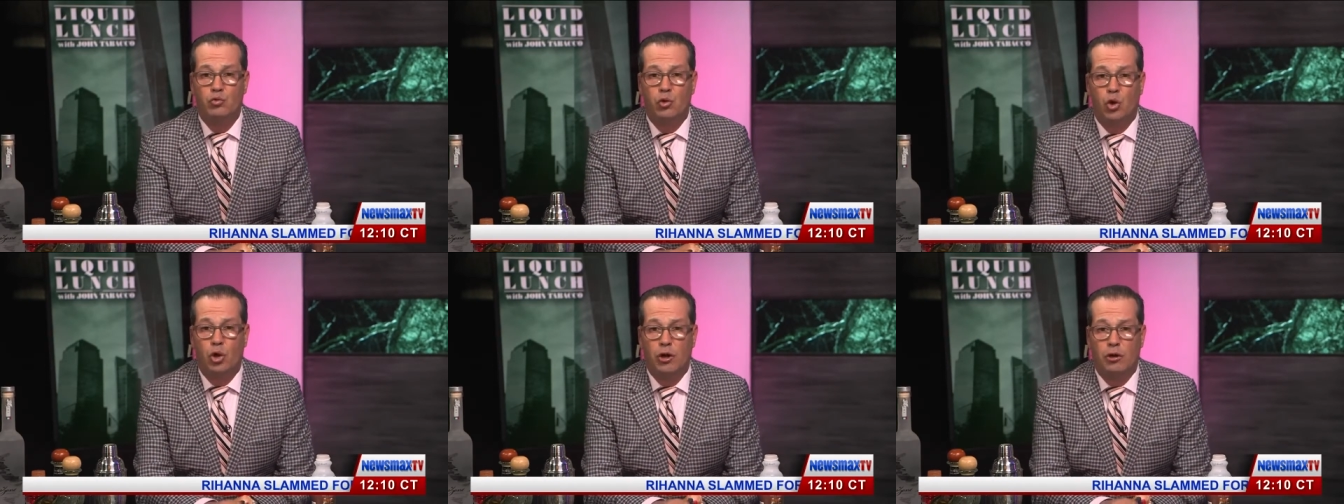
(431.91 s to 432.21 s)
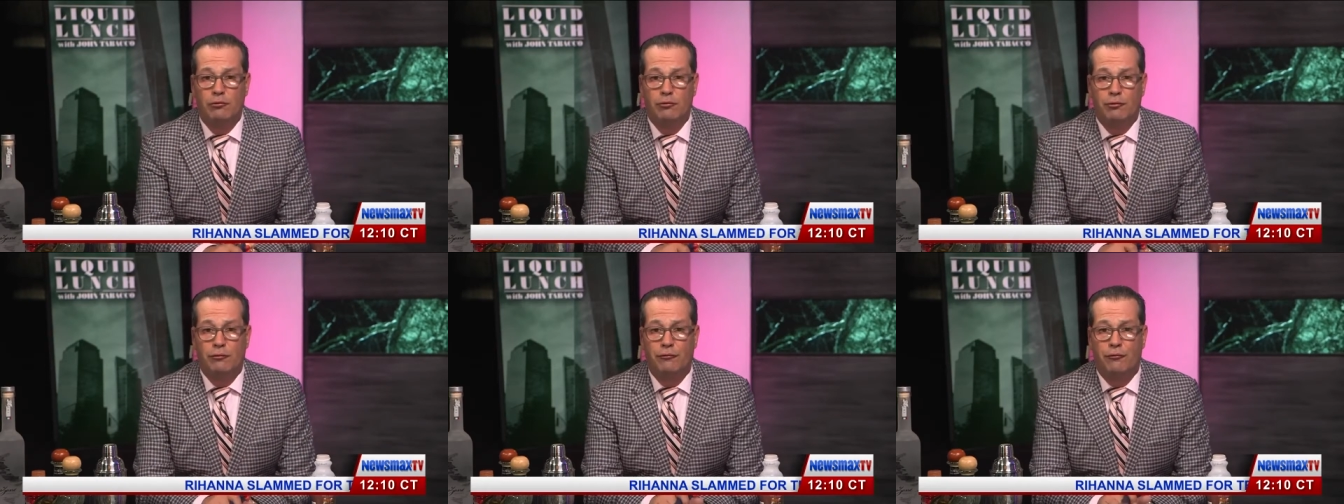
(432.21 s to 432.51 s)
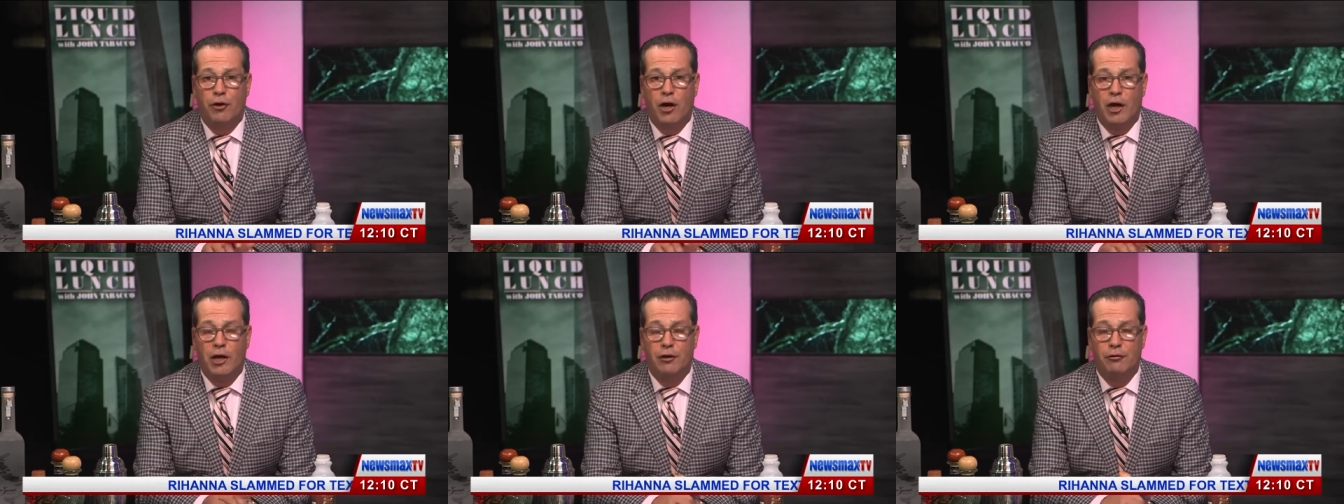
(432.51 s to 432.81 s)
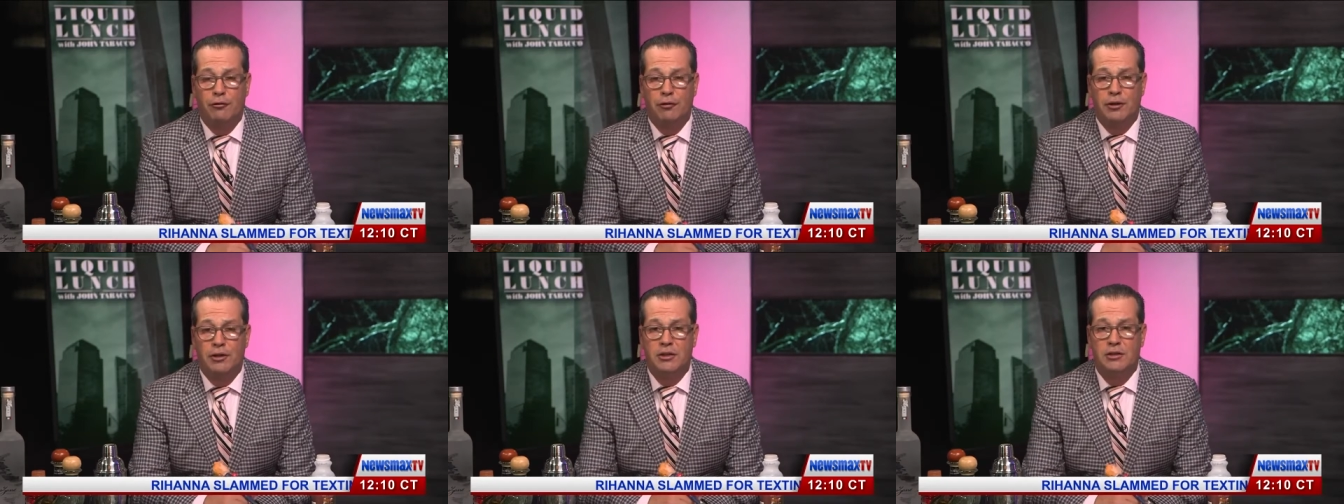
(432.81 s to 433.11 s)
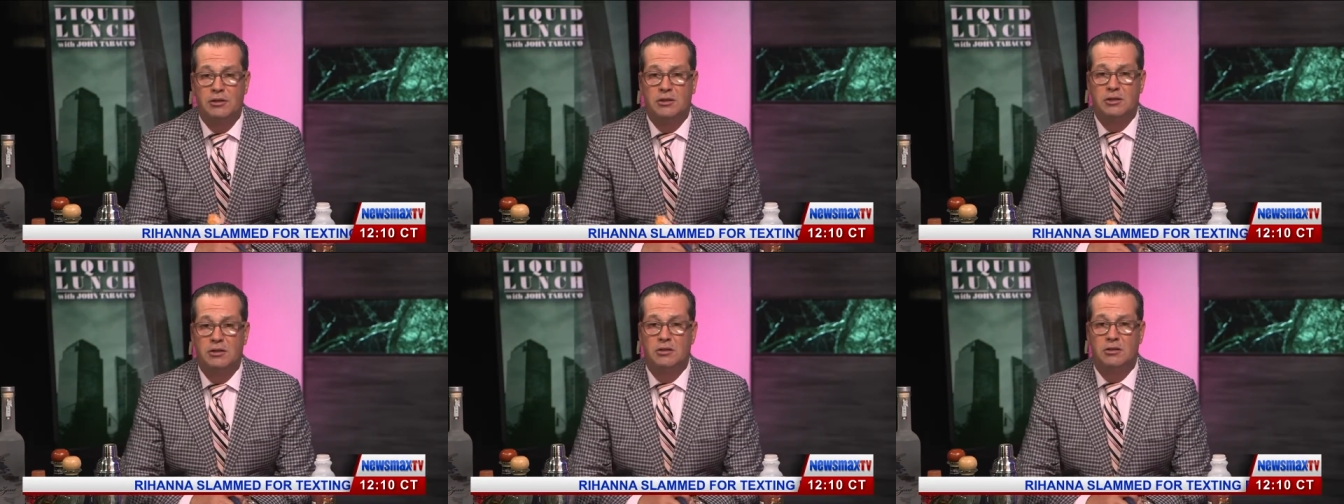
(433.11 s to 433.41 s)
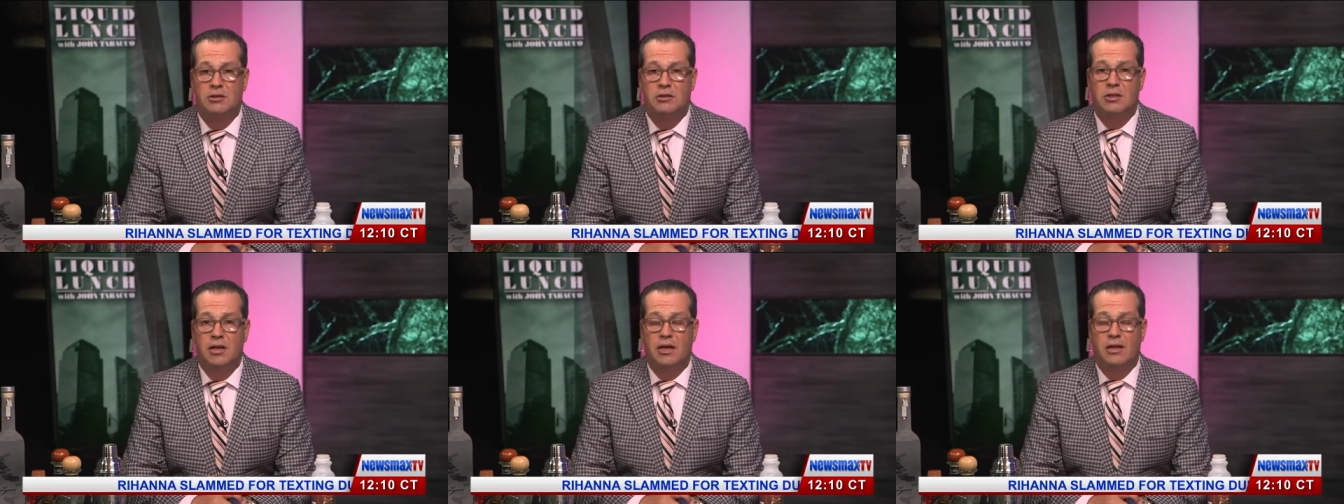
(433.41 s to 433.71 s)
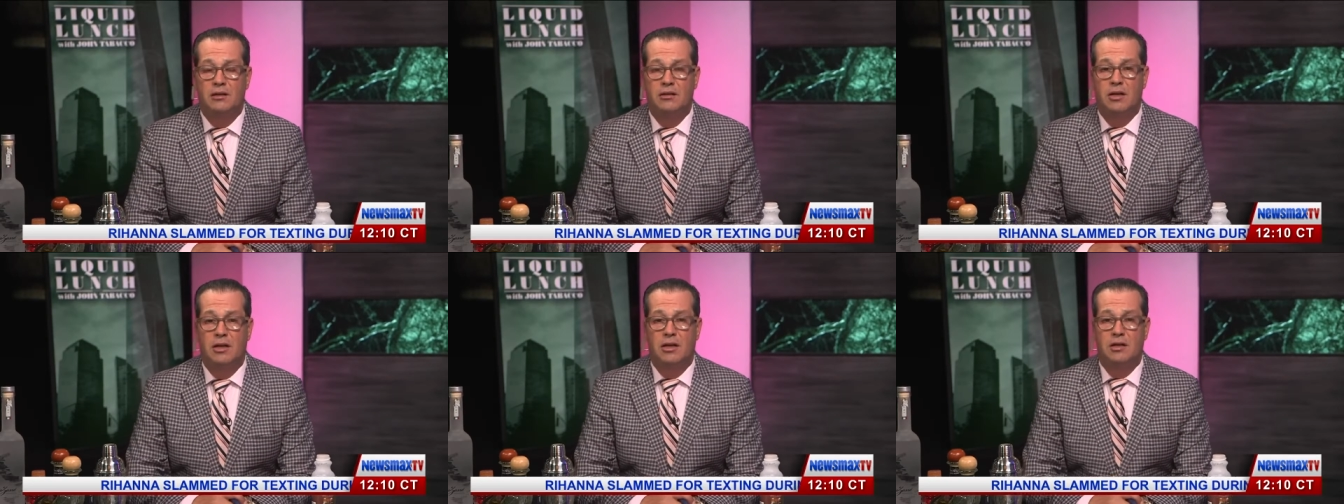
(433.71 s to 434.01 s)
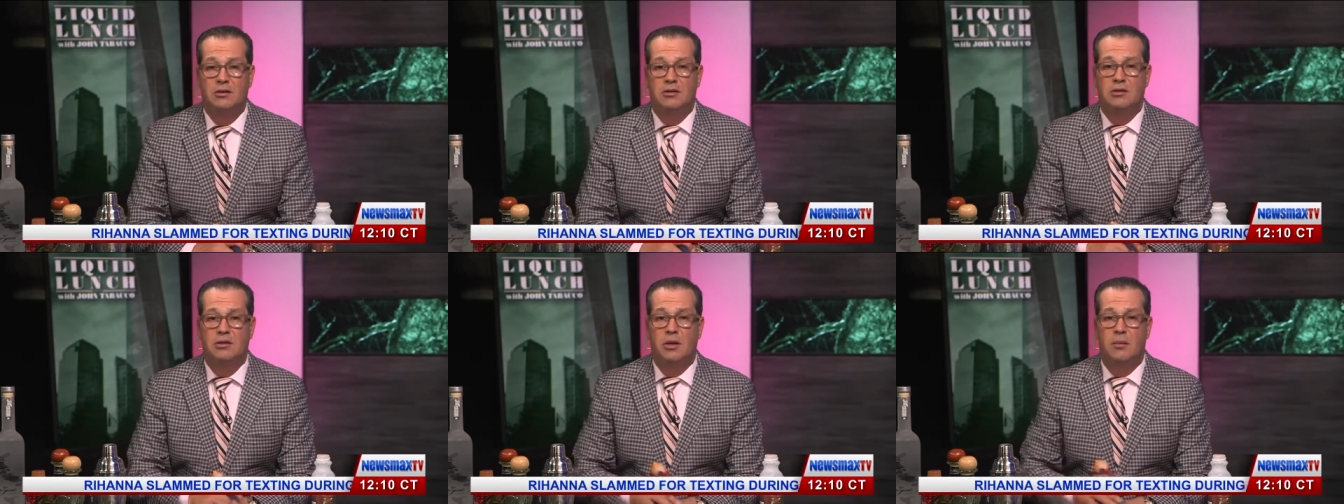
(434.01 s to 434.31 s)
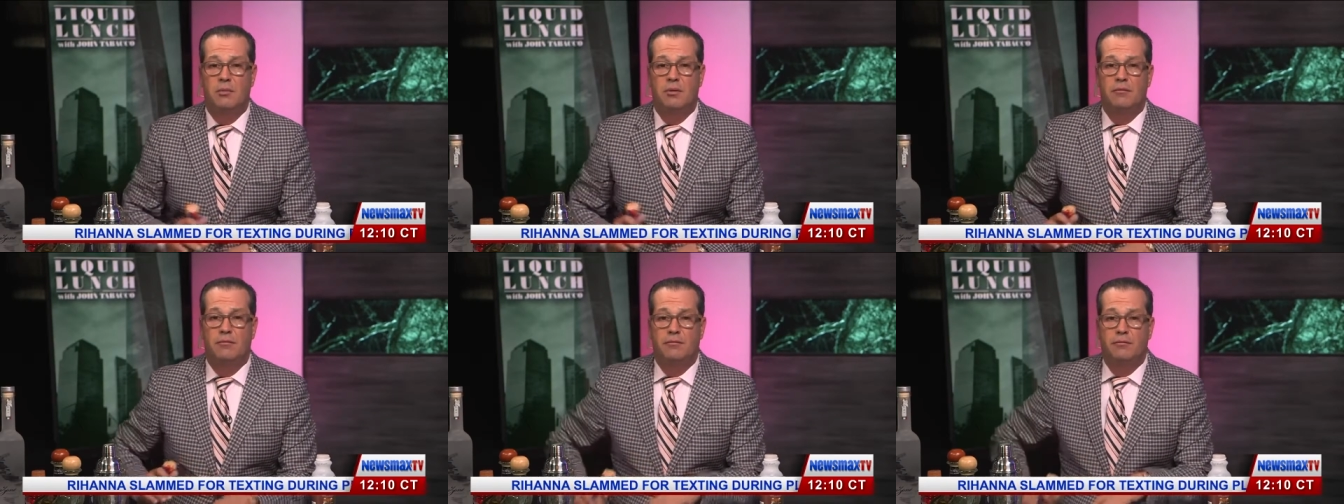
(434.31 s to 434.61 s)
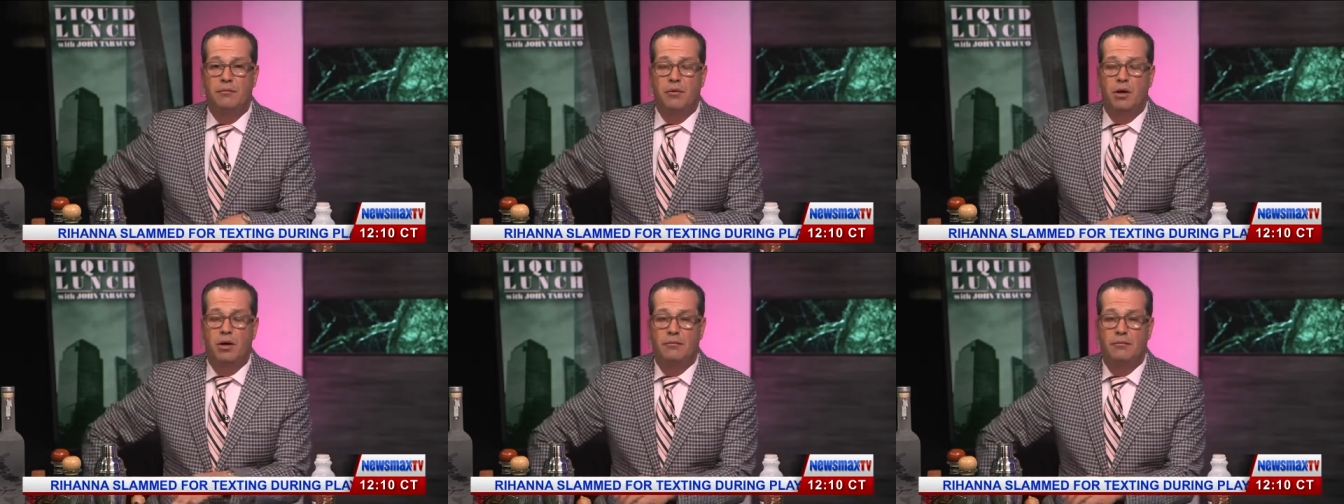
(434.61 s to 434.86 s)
oil refineries and, and, and some of,